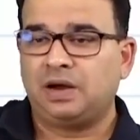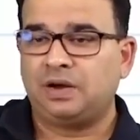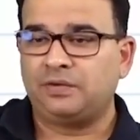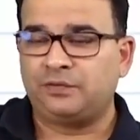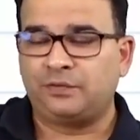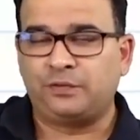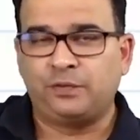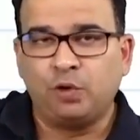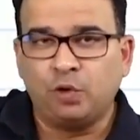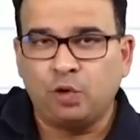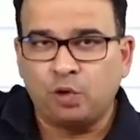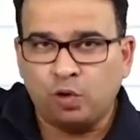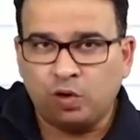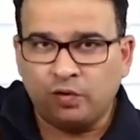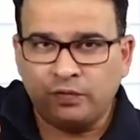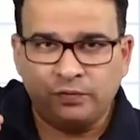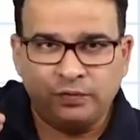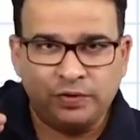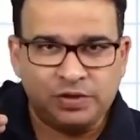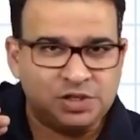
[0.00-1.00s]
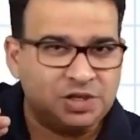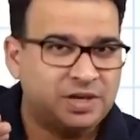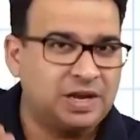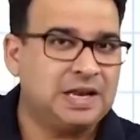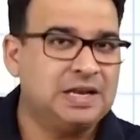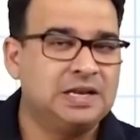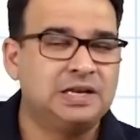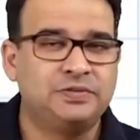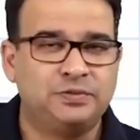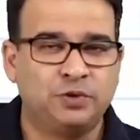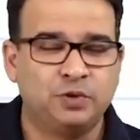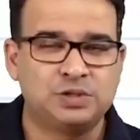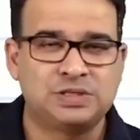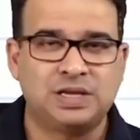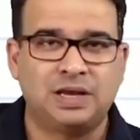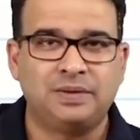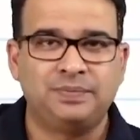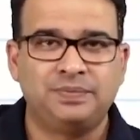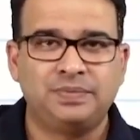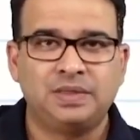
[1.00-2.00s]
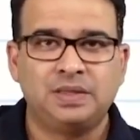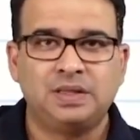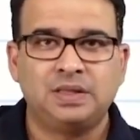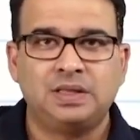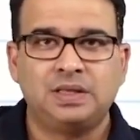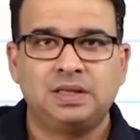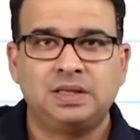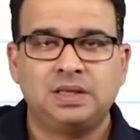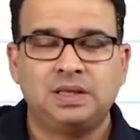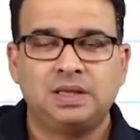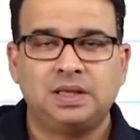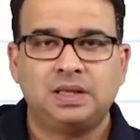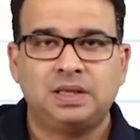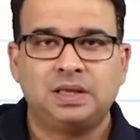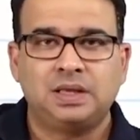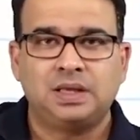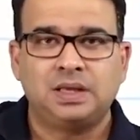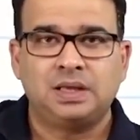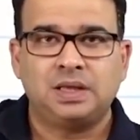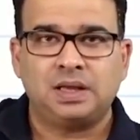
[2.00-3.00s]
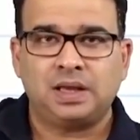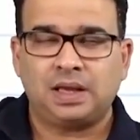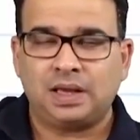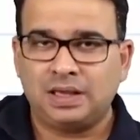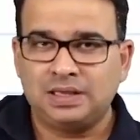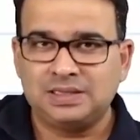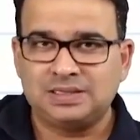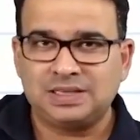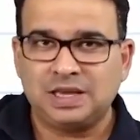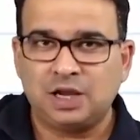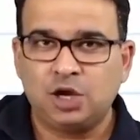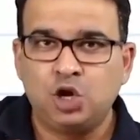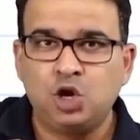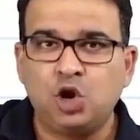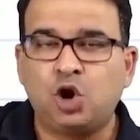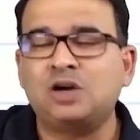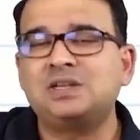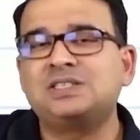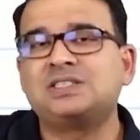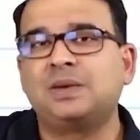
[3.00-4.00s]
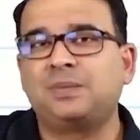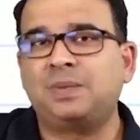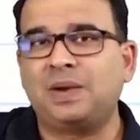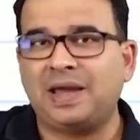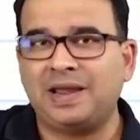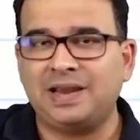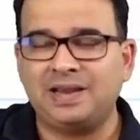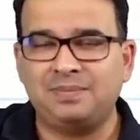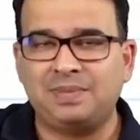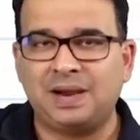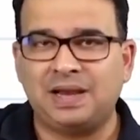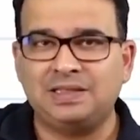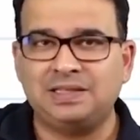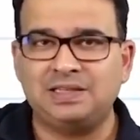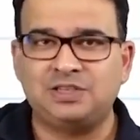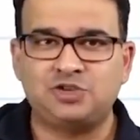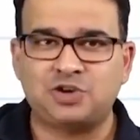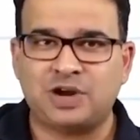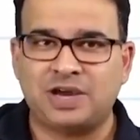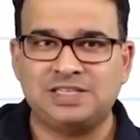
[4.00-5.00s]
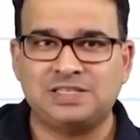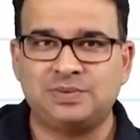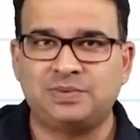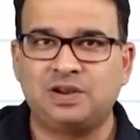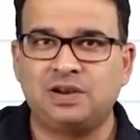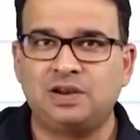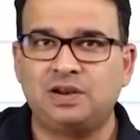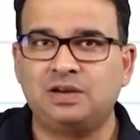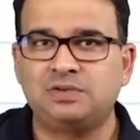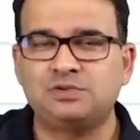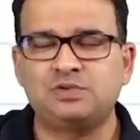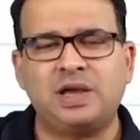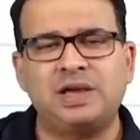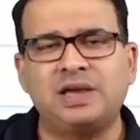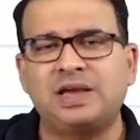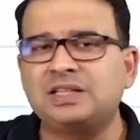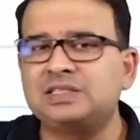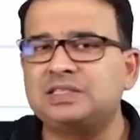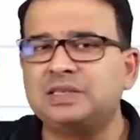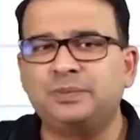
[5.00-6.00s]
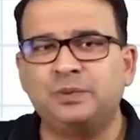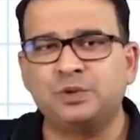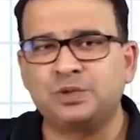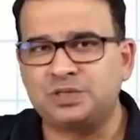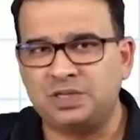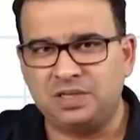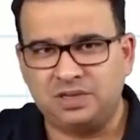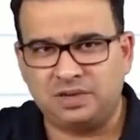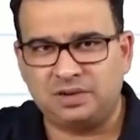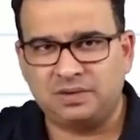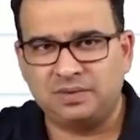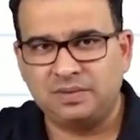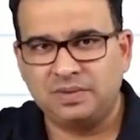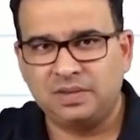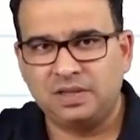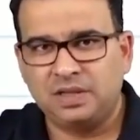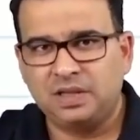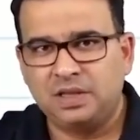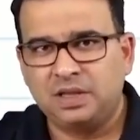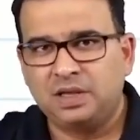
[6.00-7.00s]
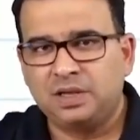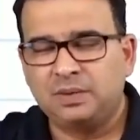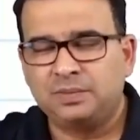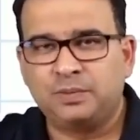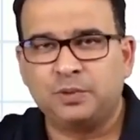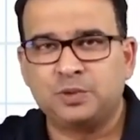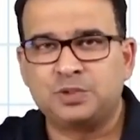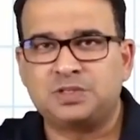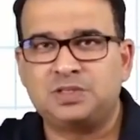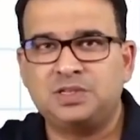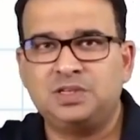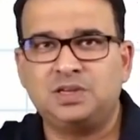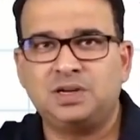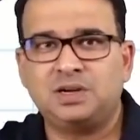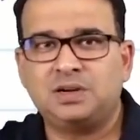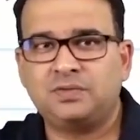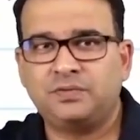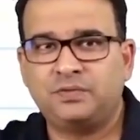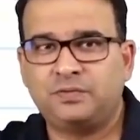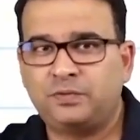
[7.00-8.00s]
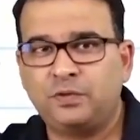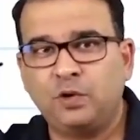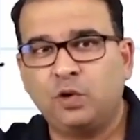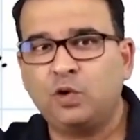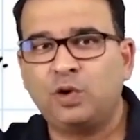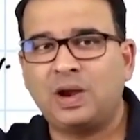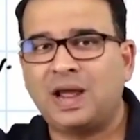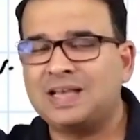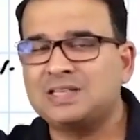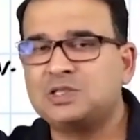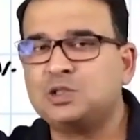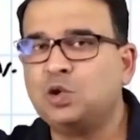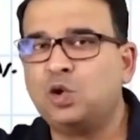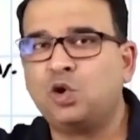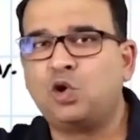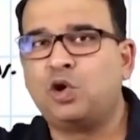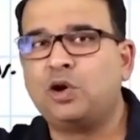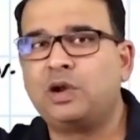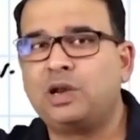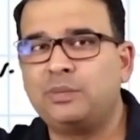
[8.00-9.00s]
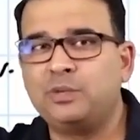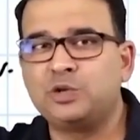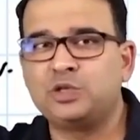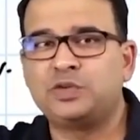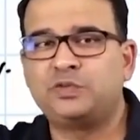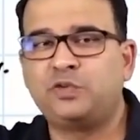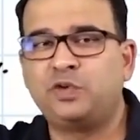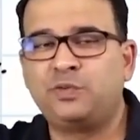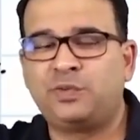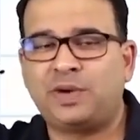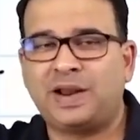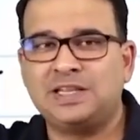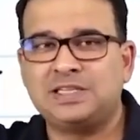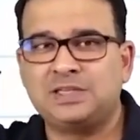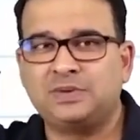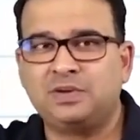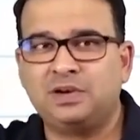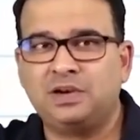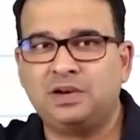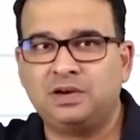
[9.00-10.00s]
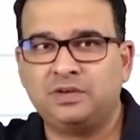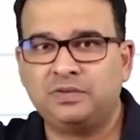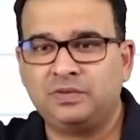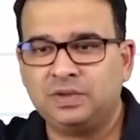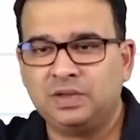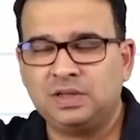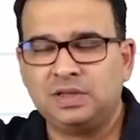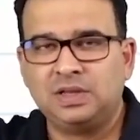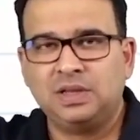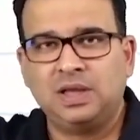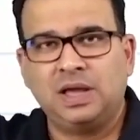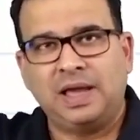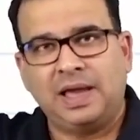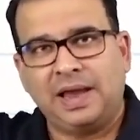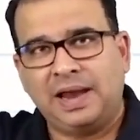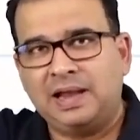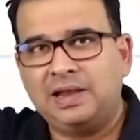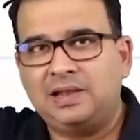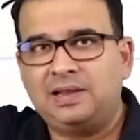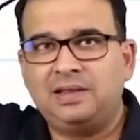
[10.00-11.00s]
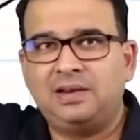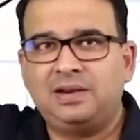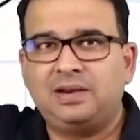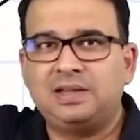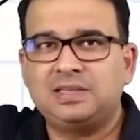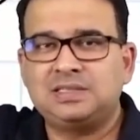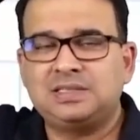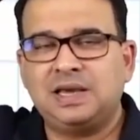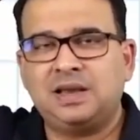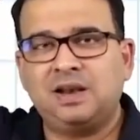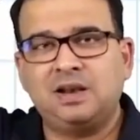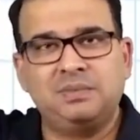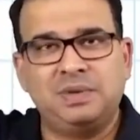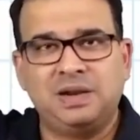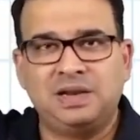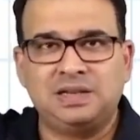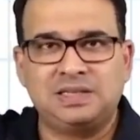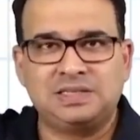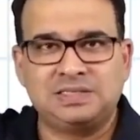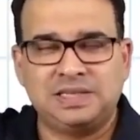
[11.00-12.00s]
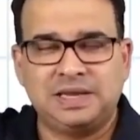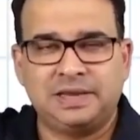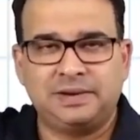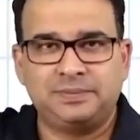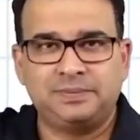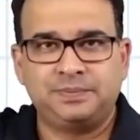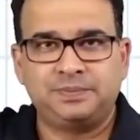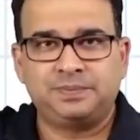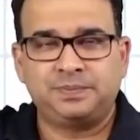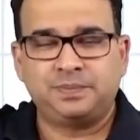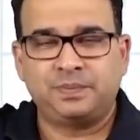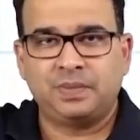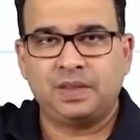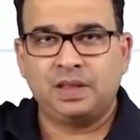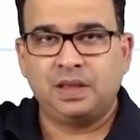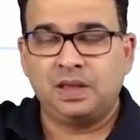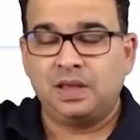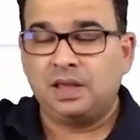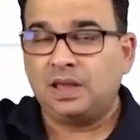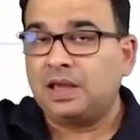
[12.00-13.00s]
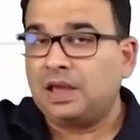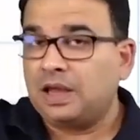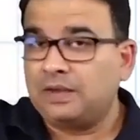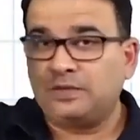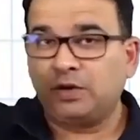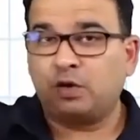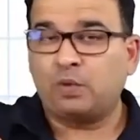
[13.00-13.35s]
floor of which cranial fossa is not supplied by the trigeminal nerve, so I can say posterior. Posterior floor has no contribution from trigeminal nerve. Anterior is there and middle is there. If the